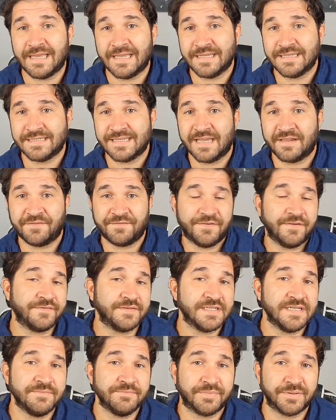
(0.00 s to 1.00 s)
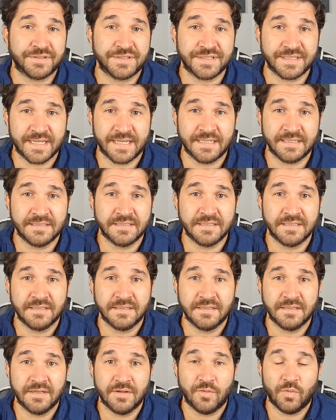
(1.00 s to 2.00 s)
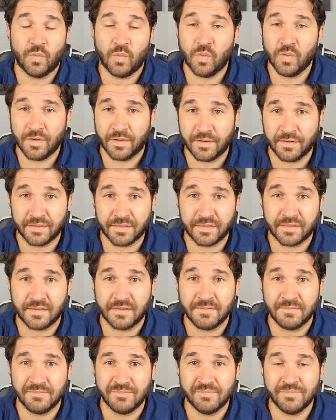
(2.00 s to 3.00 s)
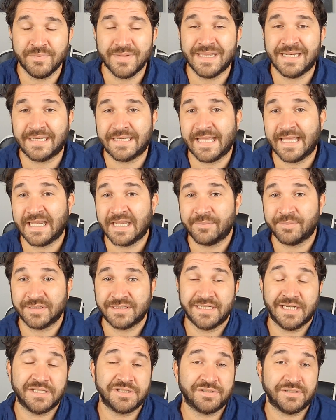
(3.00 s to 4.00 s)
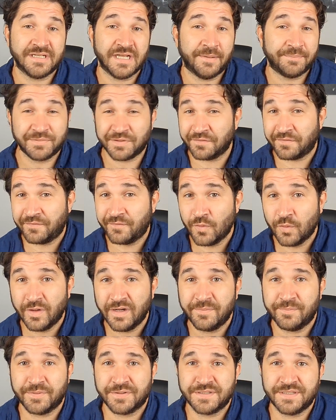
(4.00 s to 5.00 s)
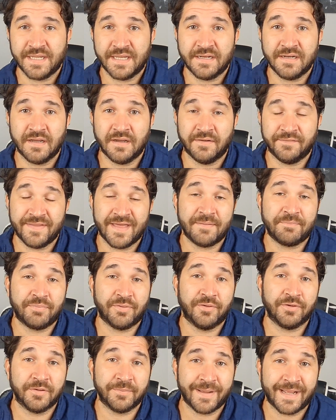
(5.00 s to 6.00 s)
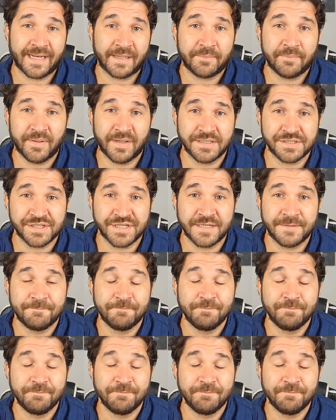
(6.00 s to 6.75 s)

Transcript: Is that 15% worth mitigating potentially up to 40% of that programmatic budget